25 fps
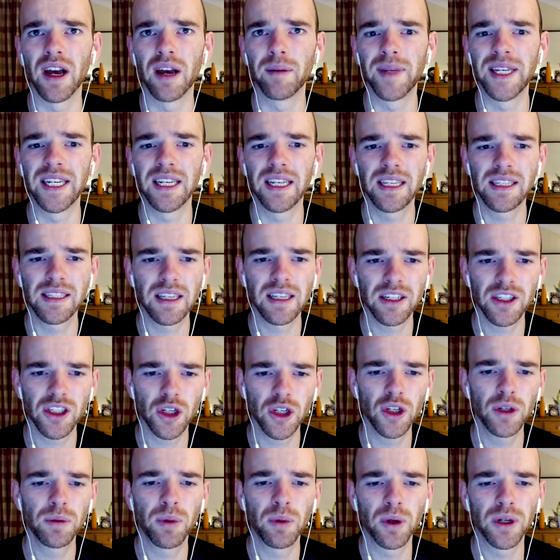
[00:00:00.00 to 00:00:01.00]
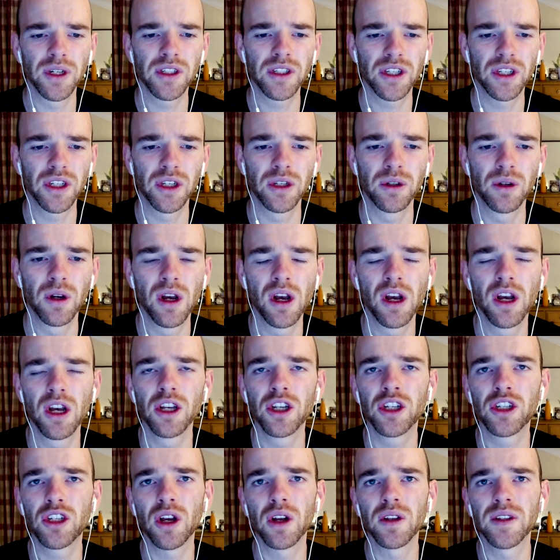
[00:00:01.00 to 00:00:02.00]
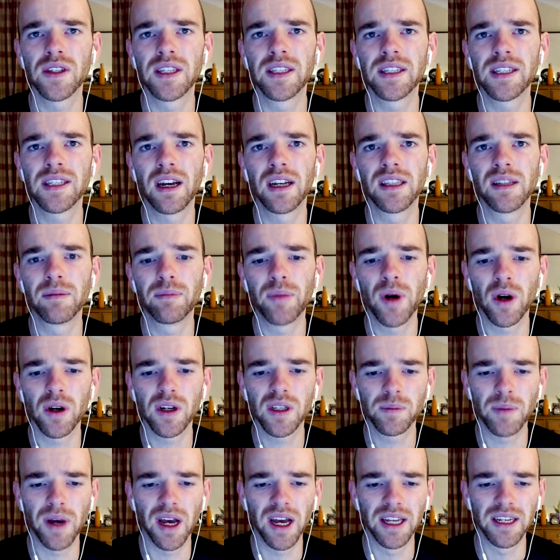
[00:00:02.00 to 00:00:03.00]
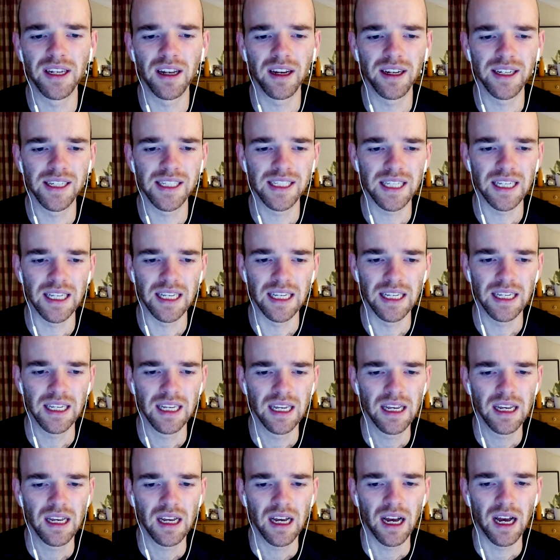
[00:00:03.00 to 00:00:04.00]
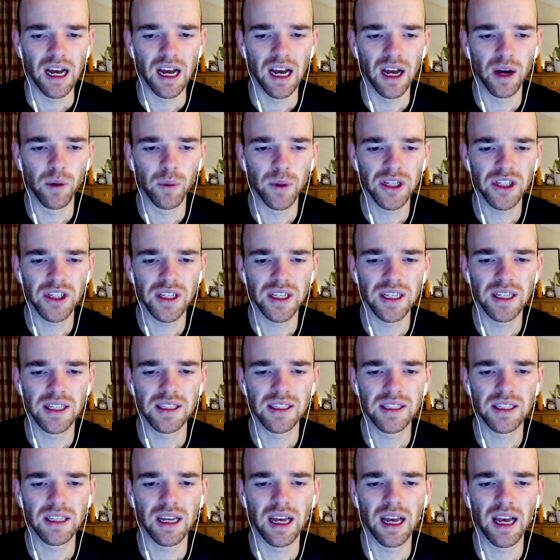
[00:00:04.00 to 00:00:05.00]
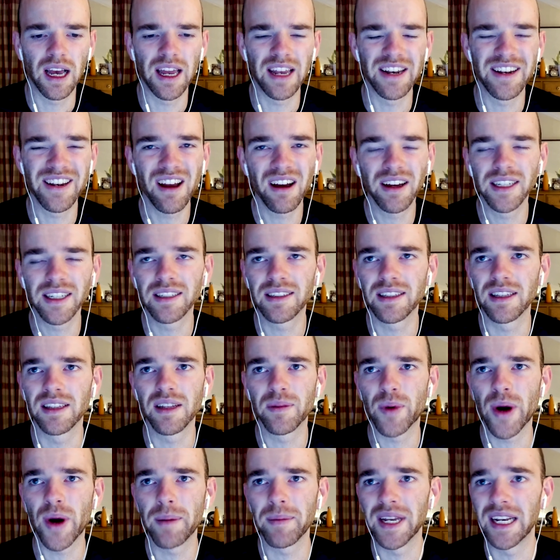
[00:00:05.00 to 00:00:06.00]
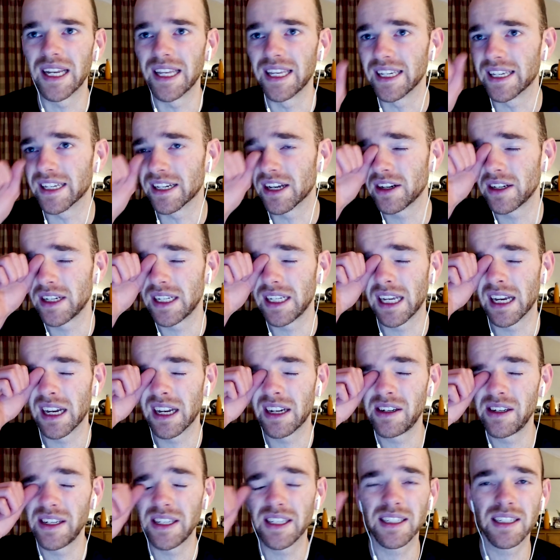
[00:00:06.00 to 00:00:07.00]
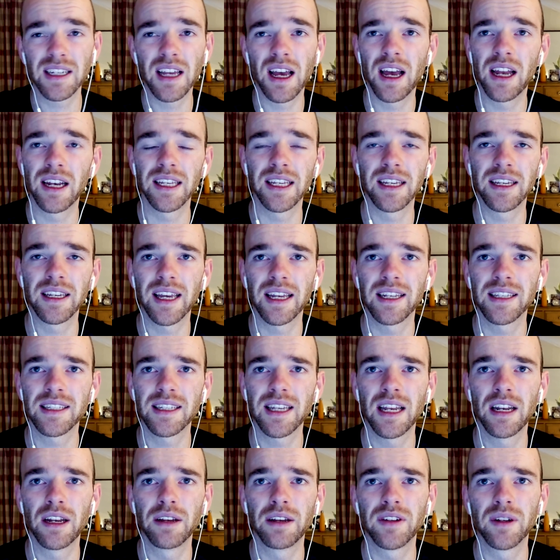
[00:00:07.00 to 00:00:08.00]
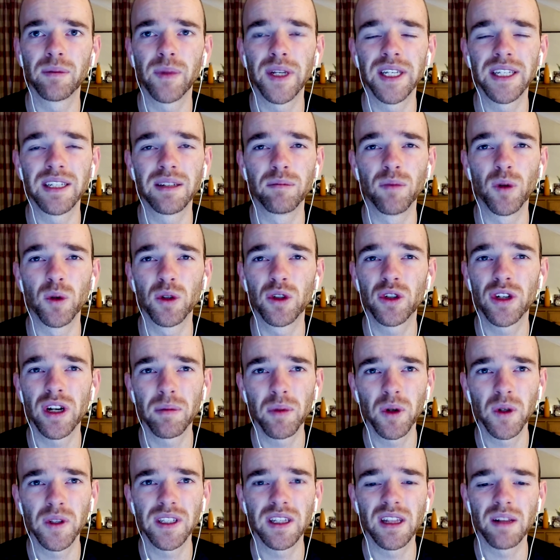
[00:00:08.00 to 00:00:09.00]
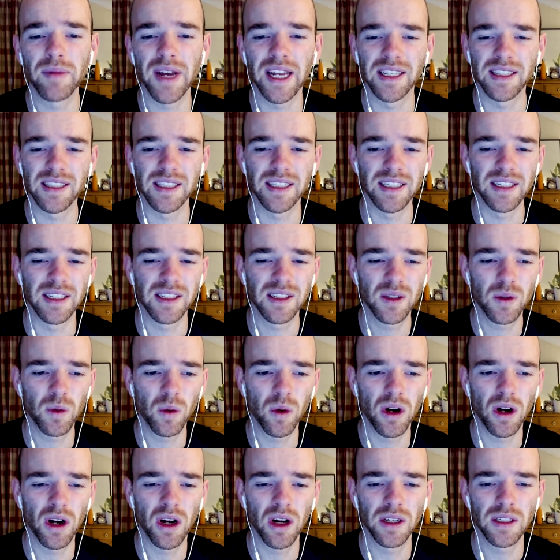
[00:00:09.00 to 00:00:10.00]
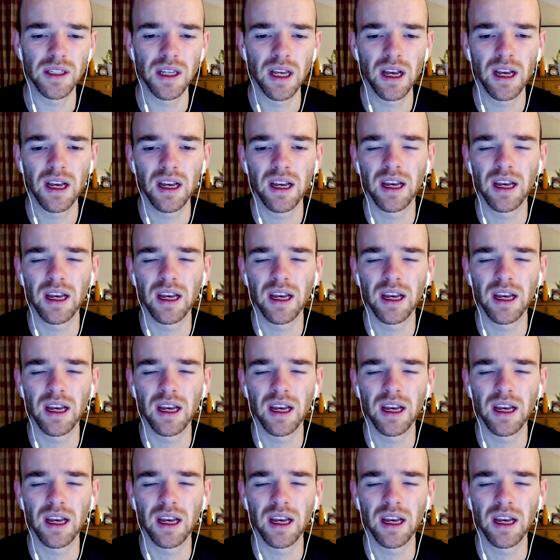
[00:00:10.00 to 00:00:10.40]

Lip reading: I mean, he's at 2.2 shots inside the box per 90, which is 9th in the Premier League, and only Sterling and Cancelo have completed more dribbles in the Man City squad.